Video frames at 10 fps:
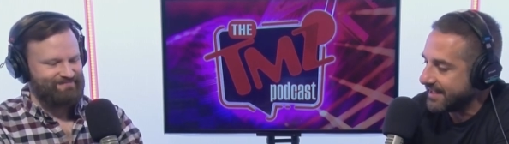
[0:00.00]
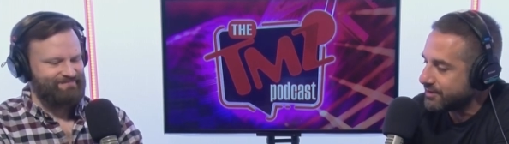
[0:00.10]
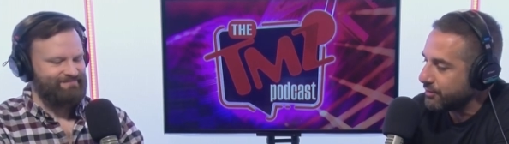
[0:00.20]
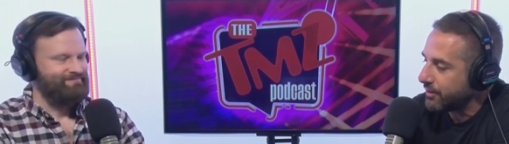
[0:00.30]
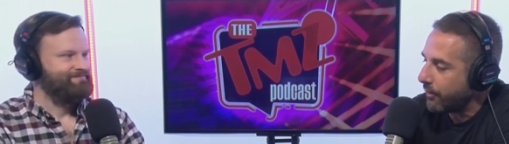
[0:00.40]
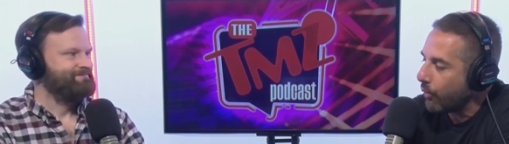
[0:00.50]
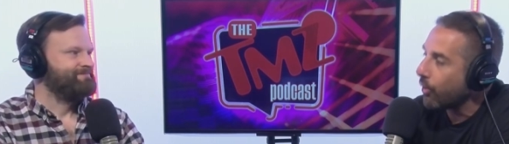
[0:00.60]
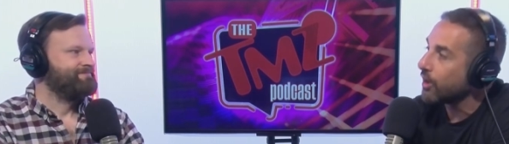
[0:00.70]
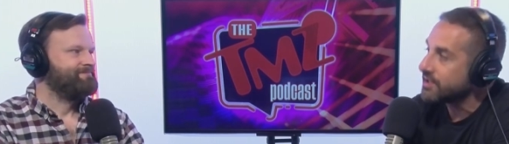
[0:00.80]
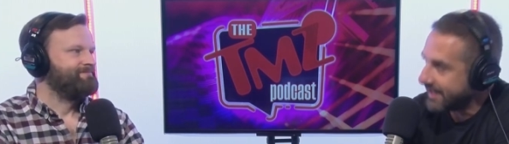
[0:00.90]
Speaker 1: into the
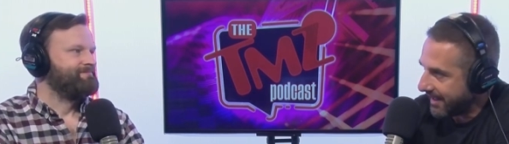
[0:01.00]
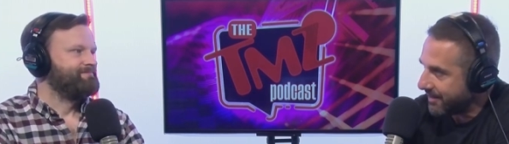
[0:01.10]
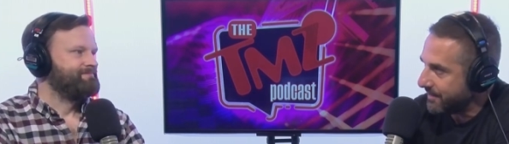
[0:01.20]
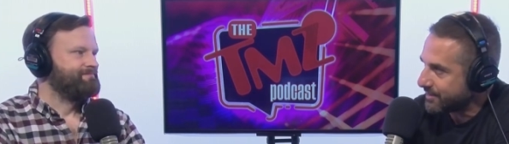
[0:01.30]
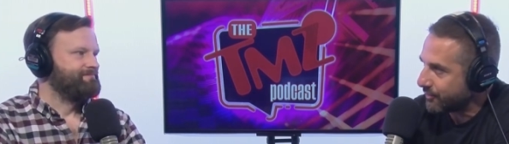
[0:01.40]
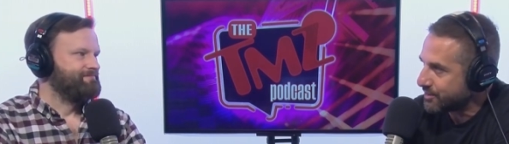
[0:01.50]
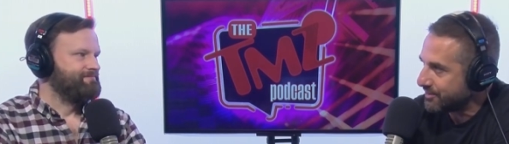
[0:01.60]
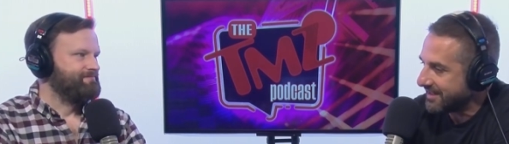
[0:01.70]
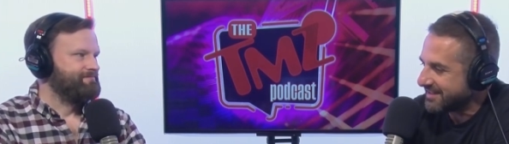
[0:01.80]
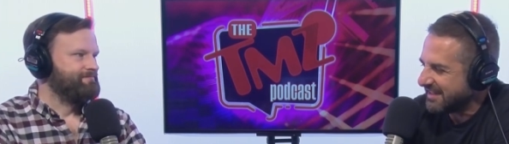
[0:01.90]
worst elements of
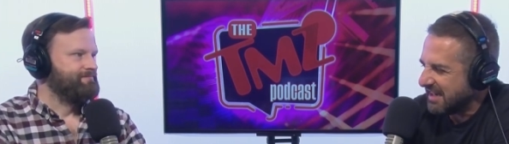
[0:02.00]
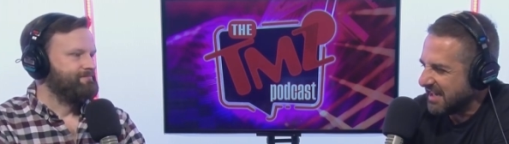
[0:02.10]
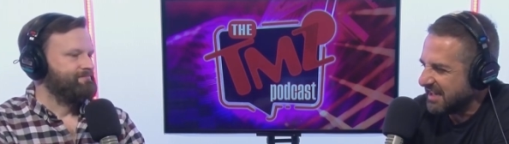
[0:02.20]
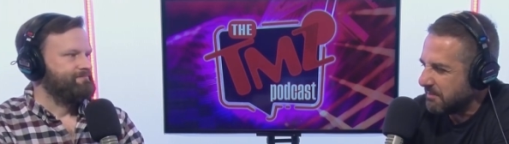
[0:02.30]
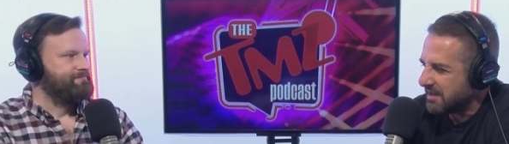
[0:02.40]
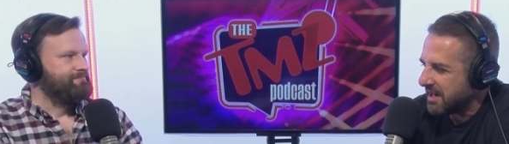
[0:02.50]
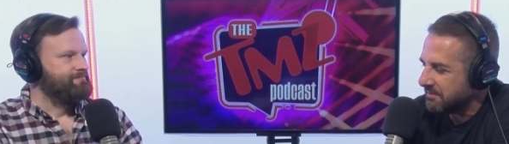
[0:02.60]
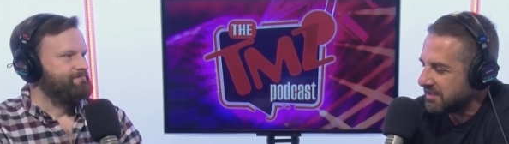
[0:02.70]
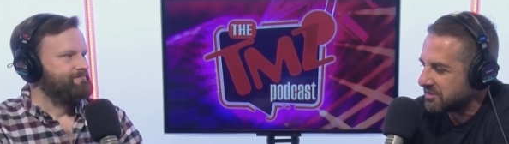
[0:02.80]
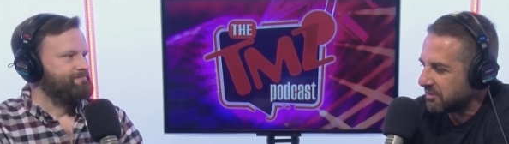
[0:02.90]
Richard Nixon, and they
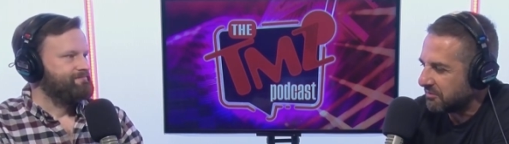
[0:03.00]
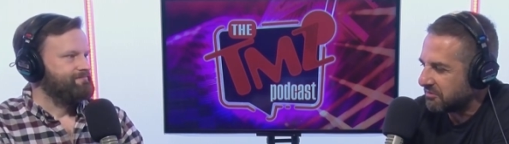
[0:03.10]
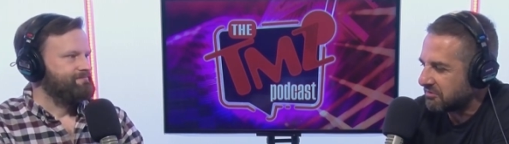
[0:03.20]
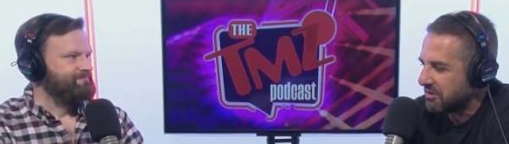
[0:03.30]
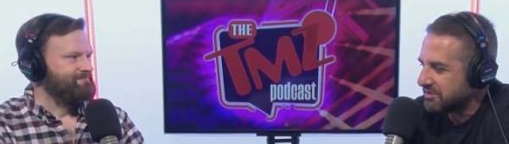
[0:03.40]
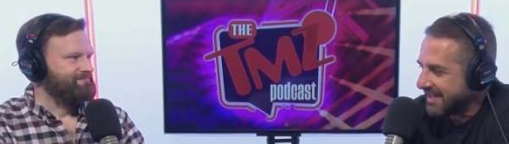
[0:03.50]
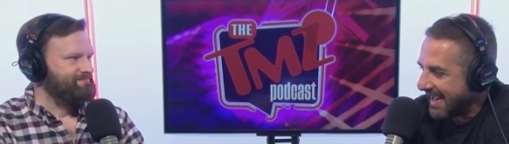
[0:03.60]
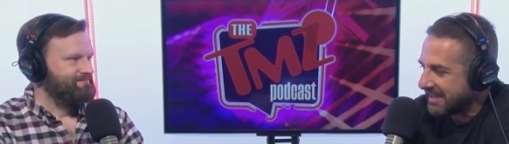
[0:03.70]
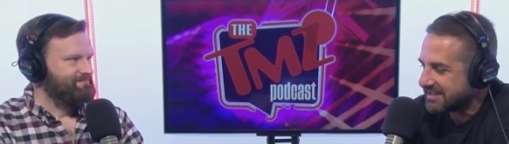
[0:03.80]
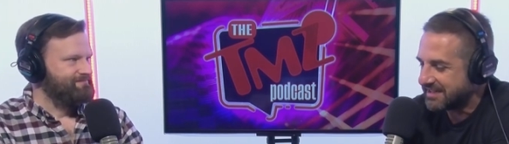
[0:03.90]
become this sort of
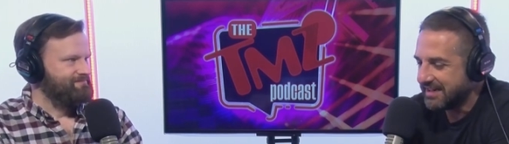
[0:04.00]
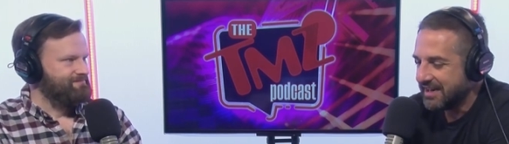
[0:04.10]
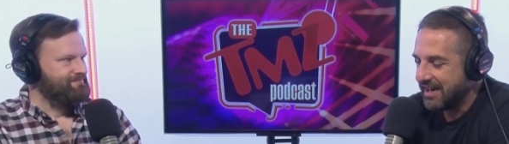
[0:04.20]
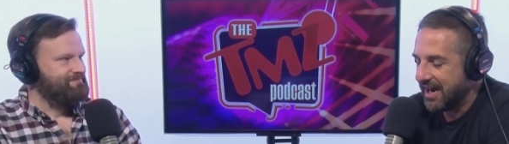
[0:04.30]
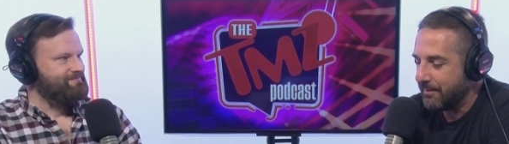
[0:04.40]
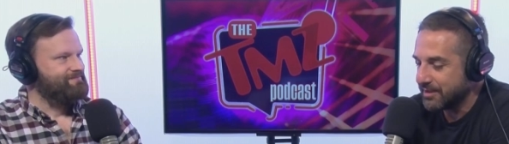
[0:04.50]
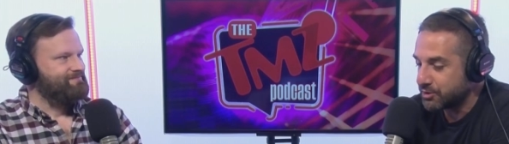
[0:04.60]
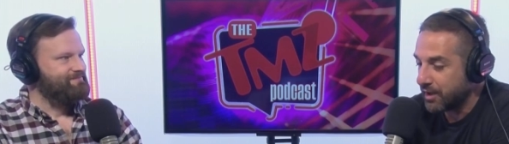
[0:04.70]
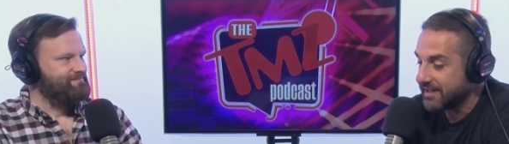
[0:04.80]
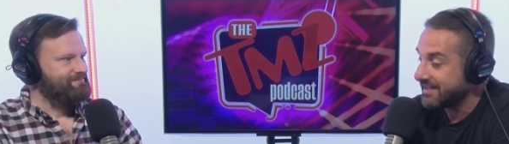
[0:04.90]
grotesque uh,
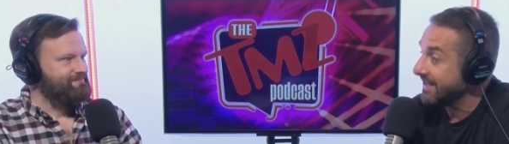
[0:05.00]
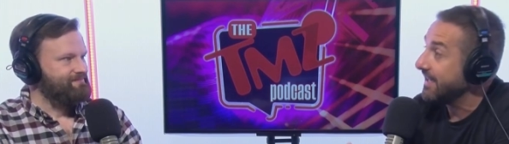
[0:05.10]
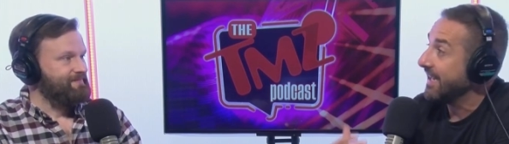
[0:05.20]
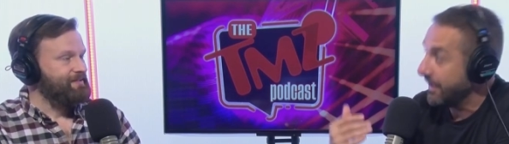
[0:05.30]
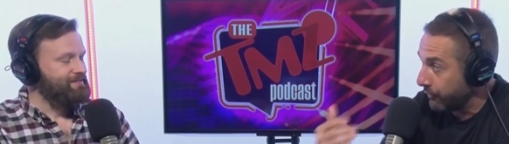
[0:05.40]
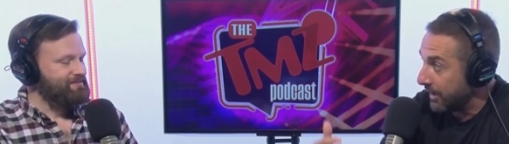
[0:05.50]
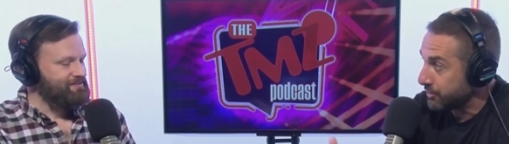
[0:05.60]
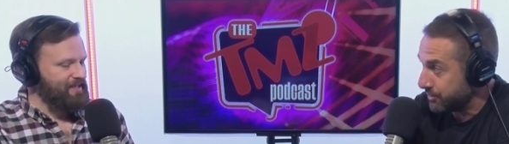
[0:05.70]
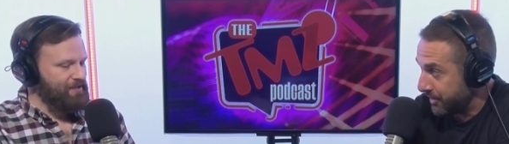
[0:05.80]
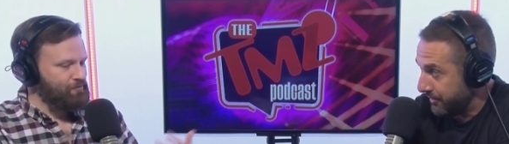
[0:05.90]
monstrosity in
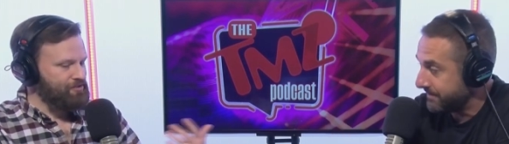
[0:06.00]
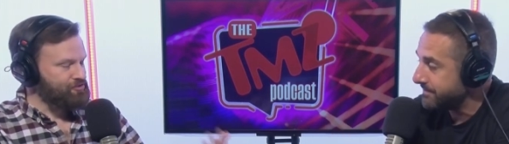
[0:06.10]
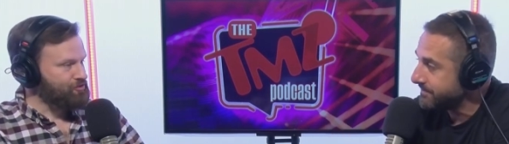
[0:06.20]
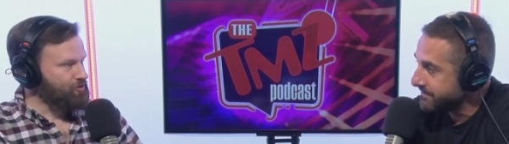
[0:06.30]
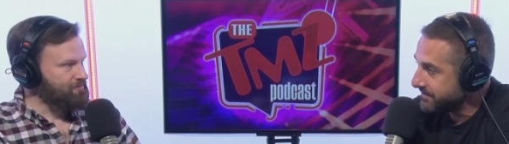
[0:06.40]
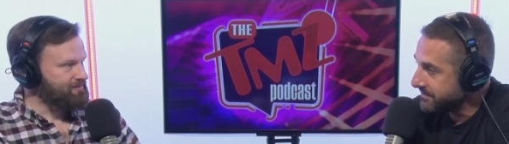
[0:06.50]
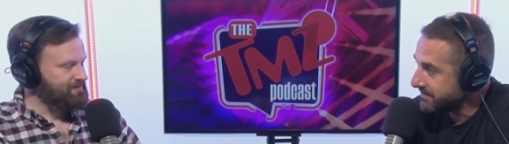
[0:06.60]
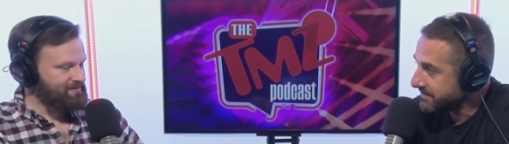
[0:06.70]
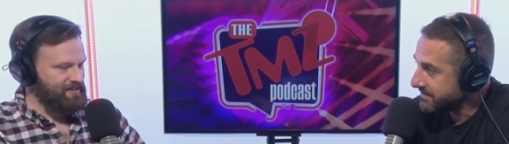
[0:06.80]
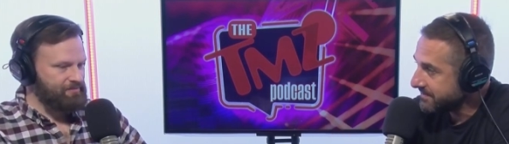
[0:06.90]
Roger Stone. And
Speaker 2: Roger Stone
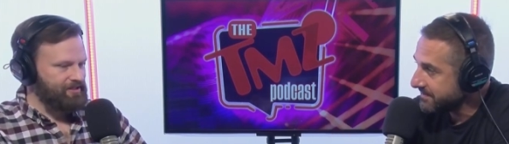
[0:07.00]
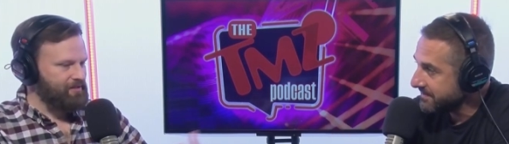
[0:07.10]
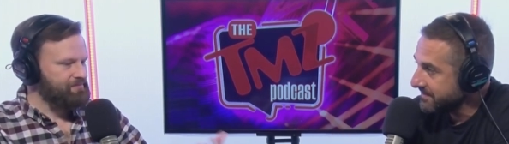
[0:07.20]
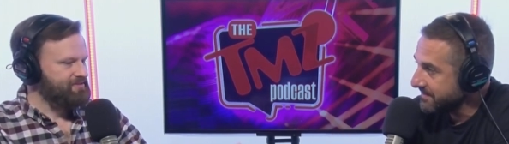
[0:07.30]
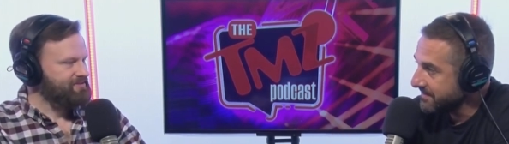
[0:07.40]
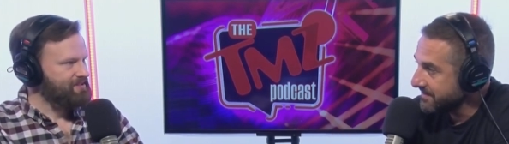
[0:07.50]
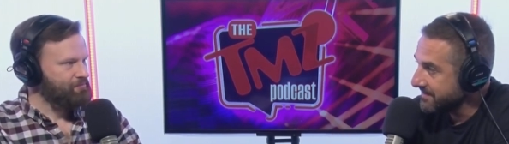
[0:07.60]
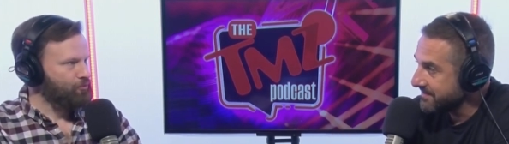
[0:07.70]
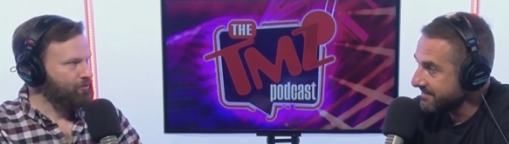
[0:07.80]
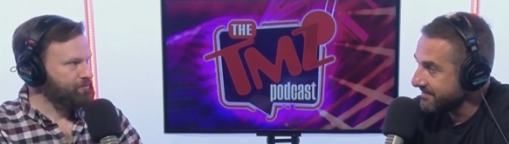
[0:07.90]
then becomes
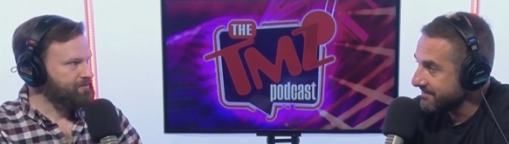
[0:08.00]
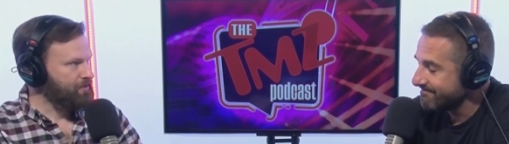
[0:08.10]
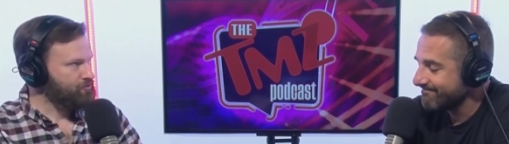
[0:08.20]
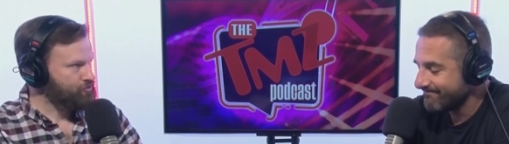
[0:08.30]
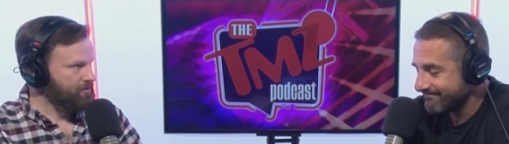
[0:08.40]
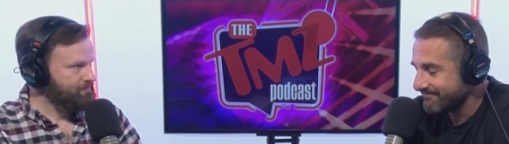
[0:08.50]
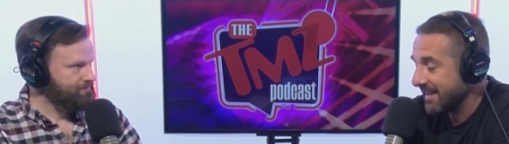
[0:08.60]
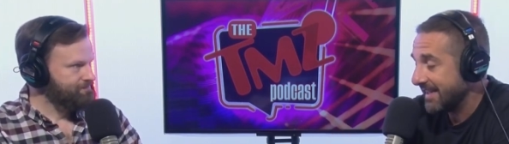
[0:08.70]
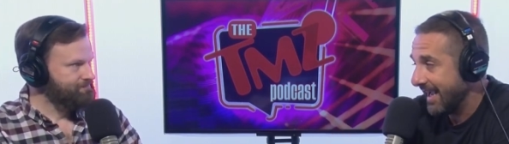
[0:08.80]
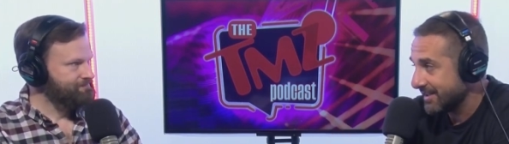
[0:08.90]
embroiled with Donald Trump.
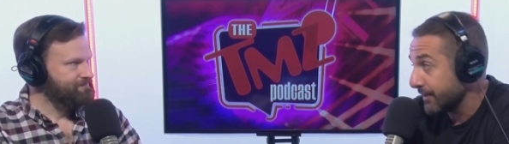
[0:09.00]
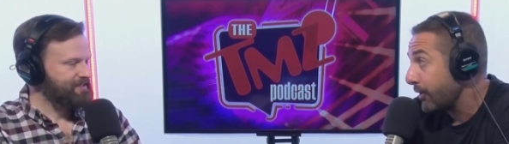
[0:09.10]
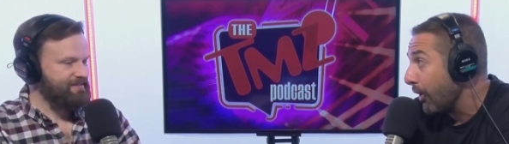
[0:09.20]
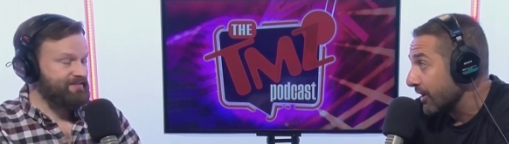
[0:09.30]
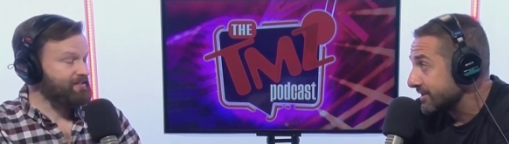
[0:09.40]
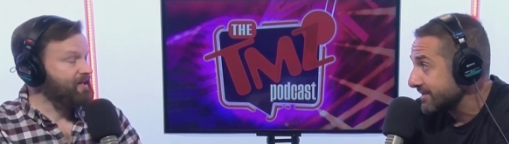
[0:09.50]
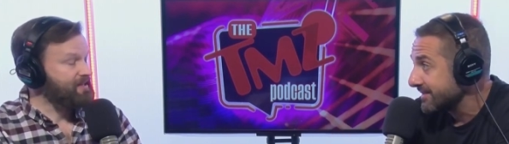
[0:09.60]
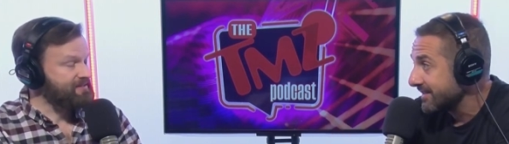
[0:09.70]
Yes, because course. it's a lot